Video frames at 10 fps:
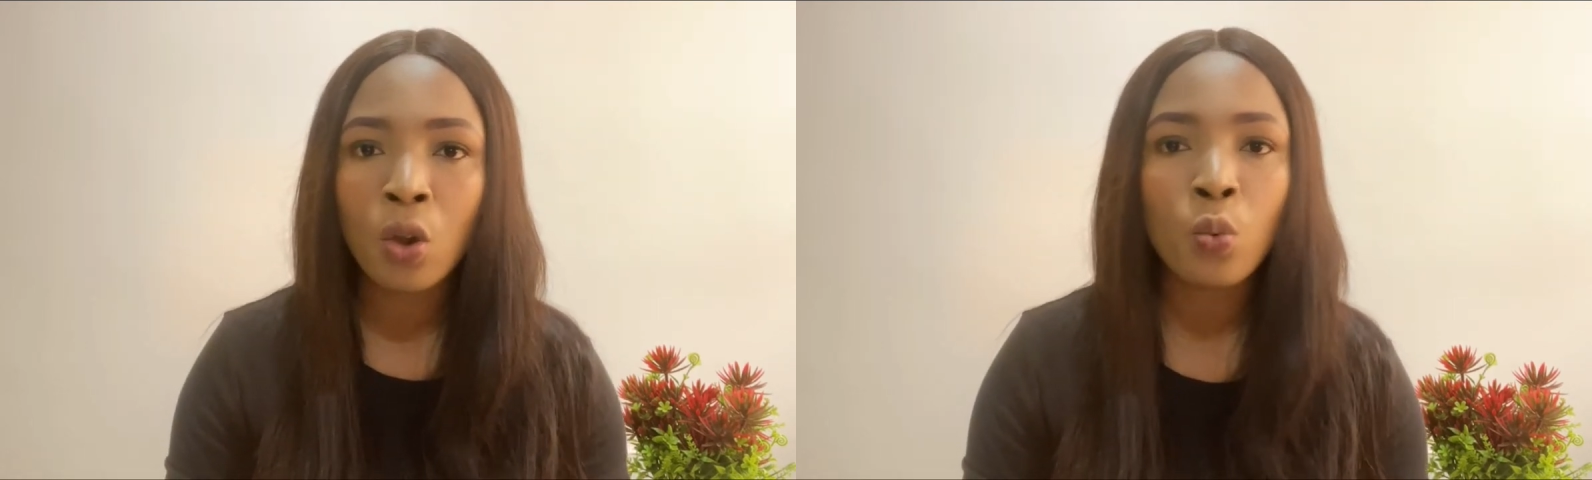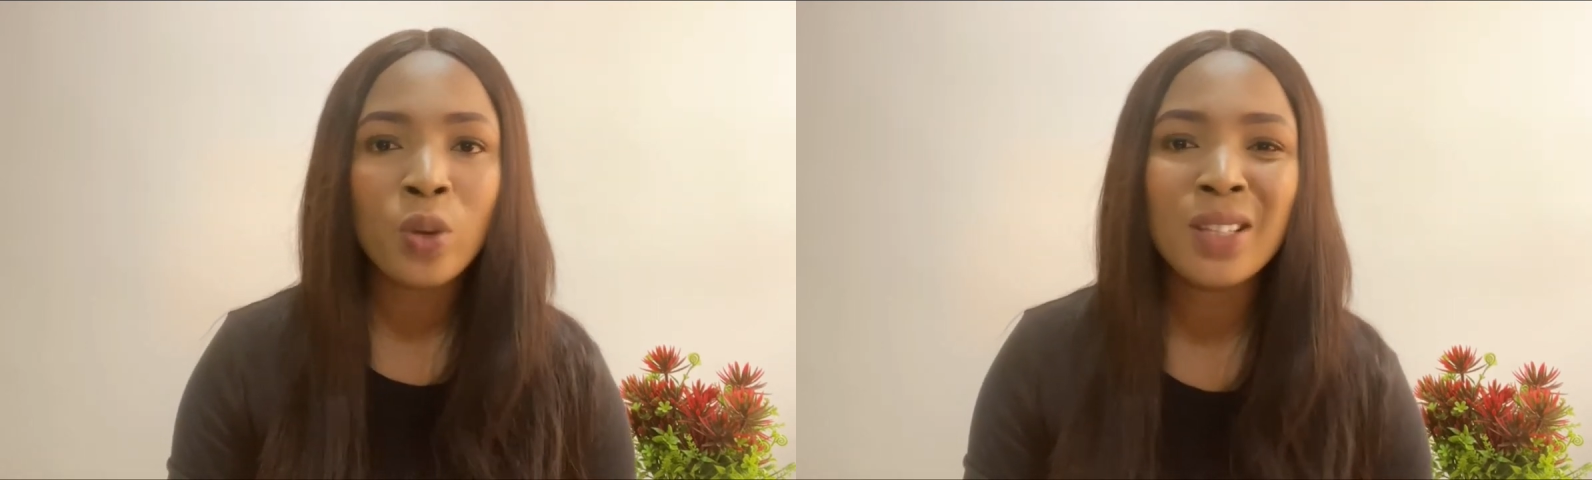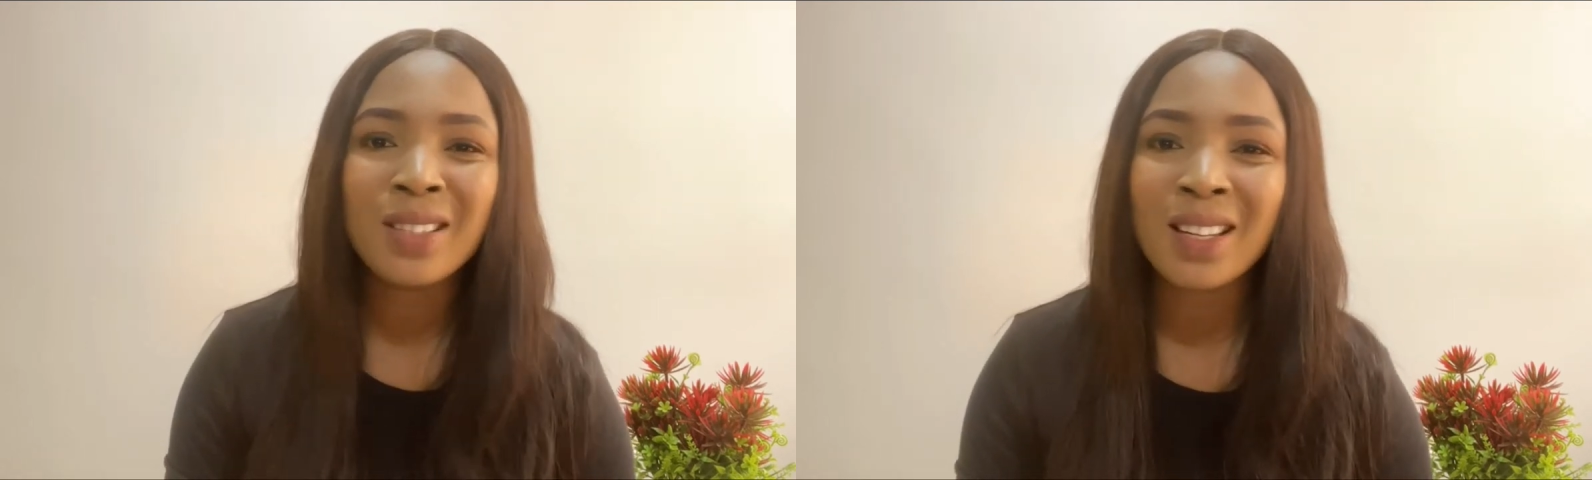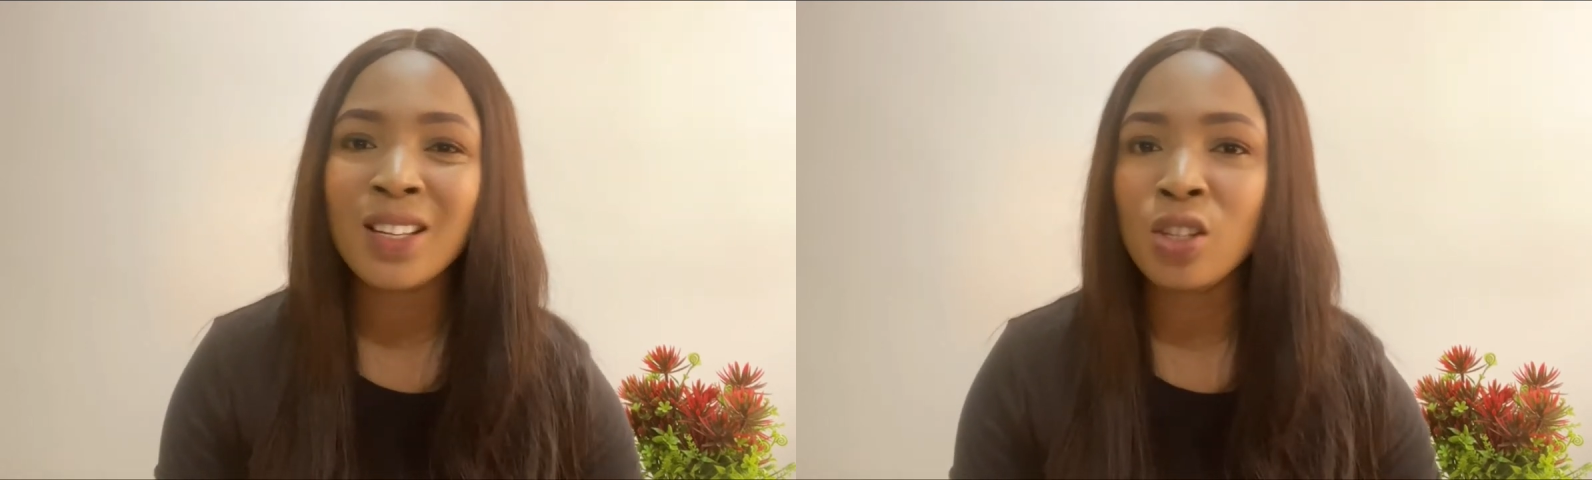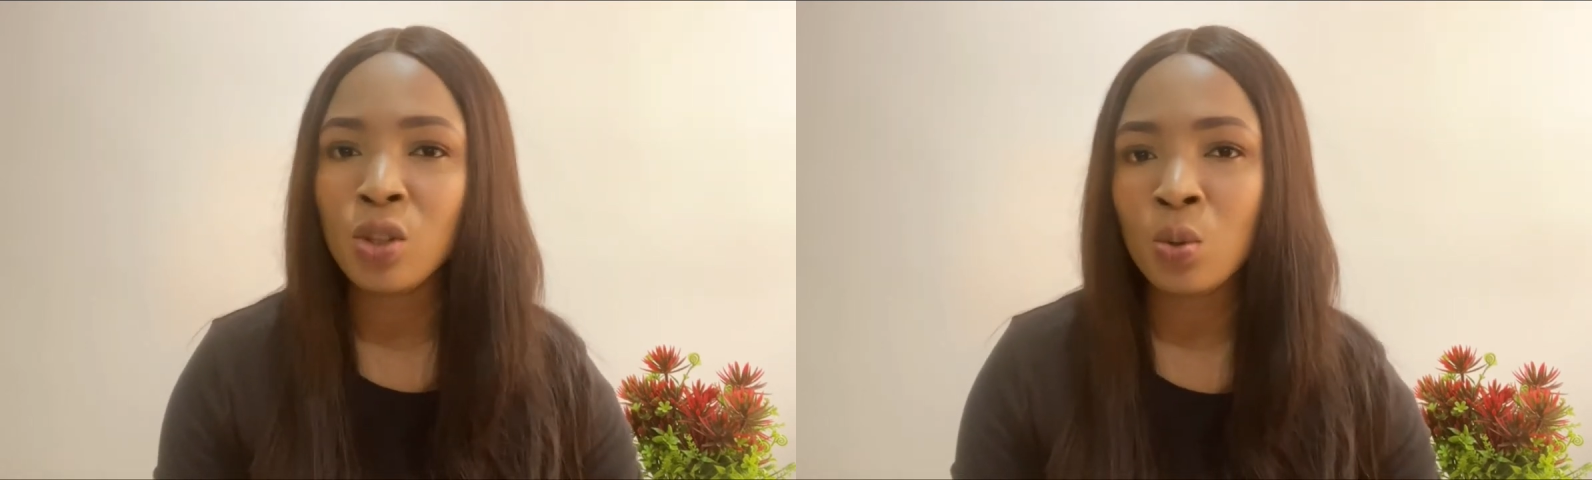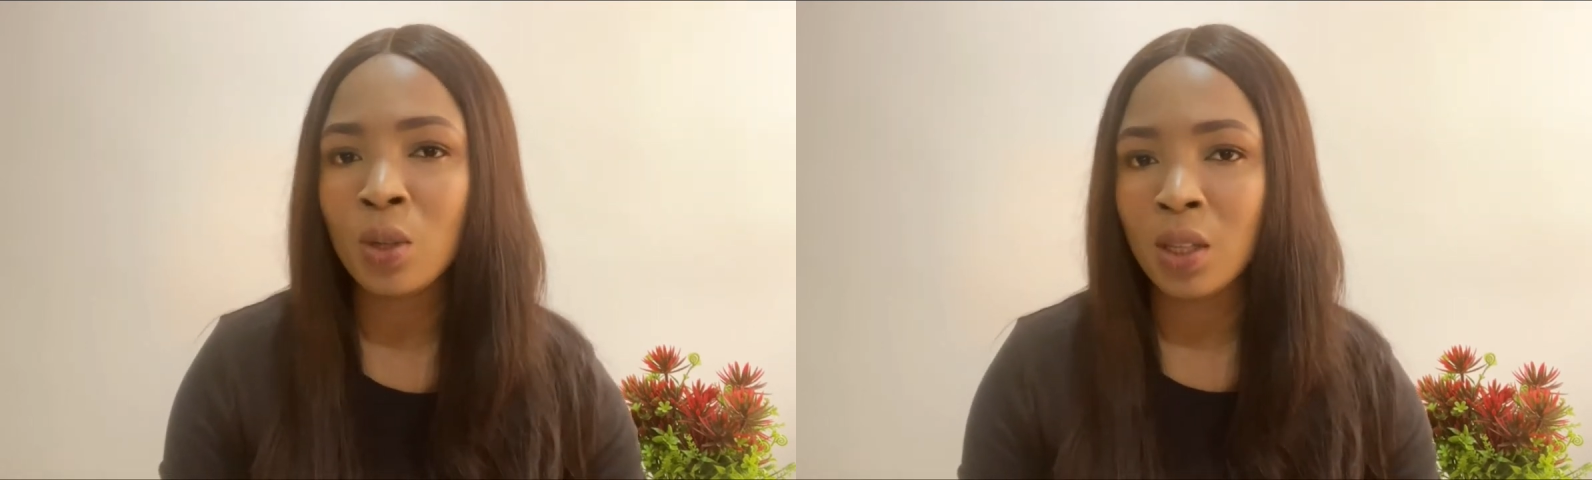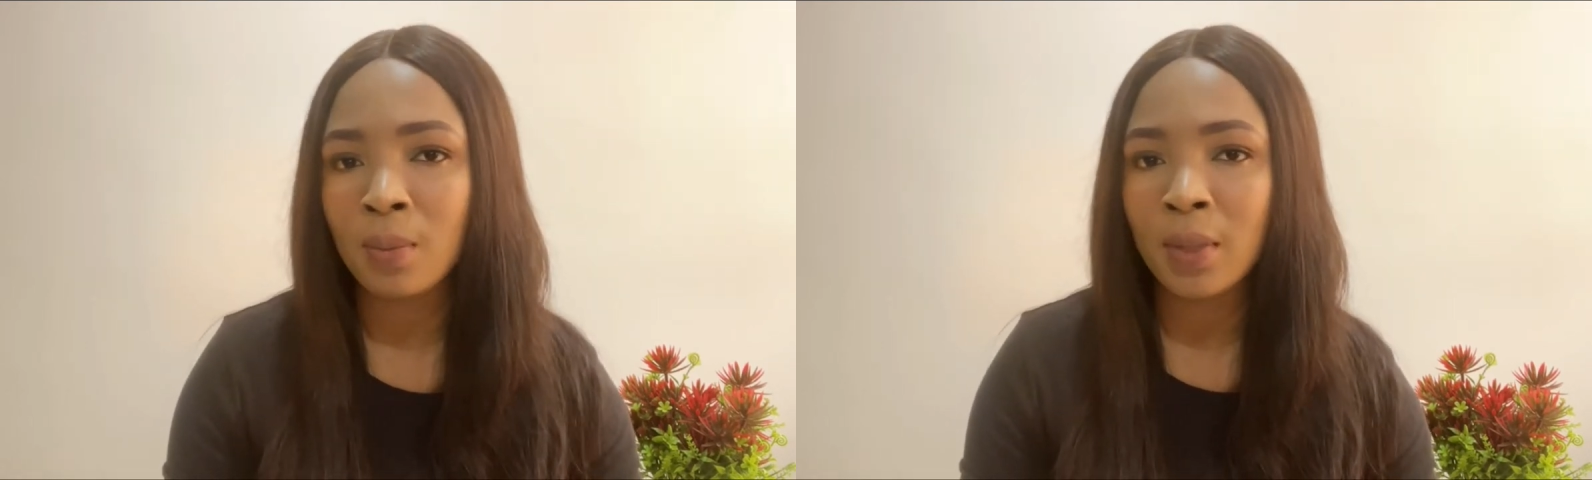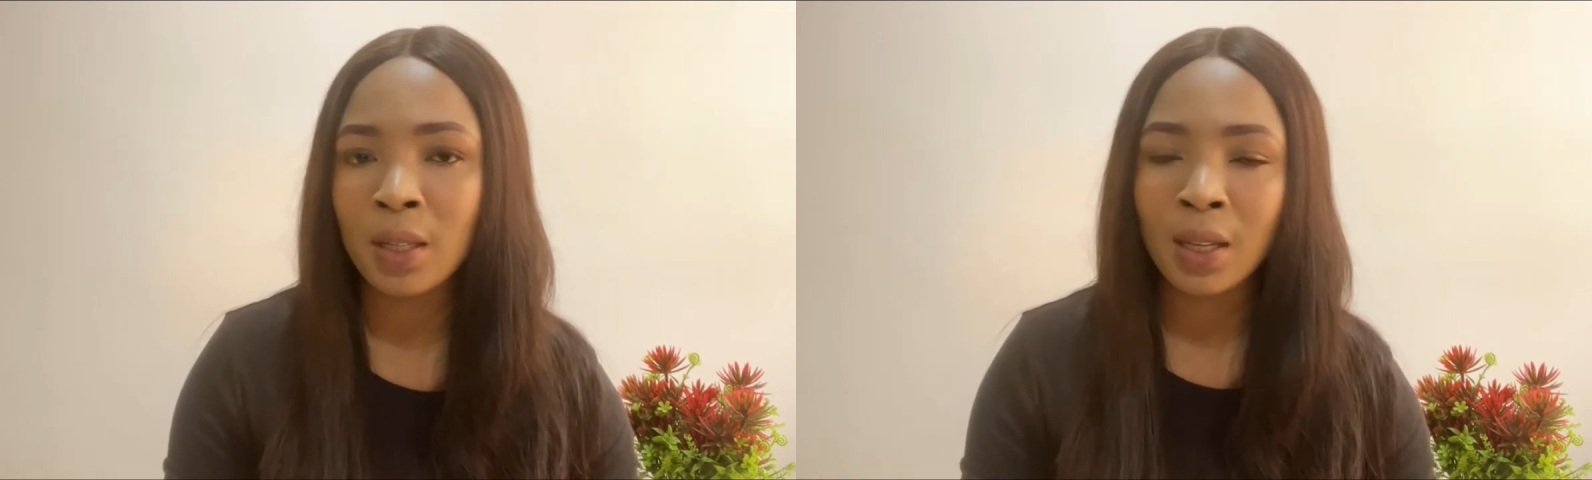with a new
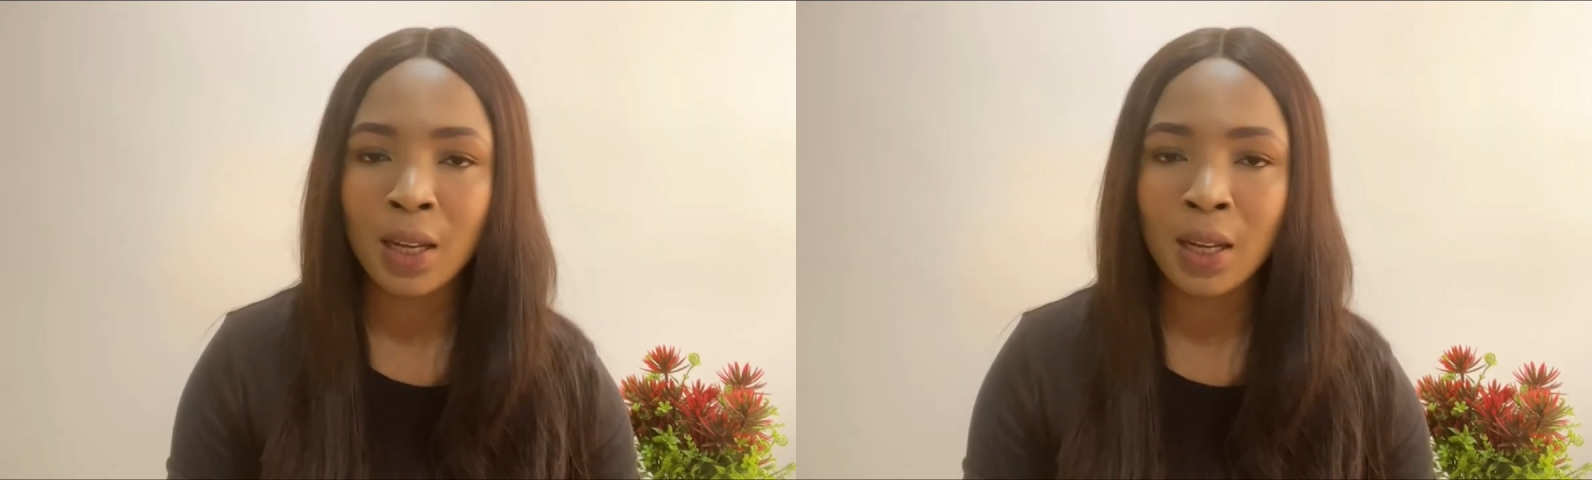email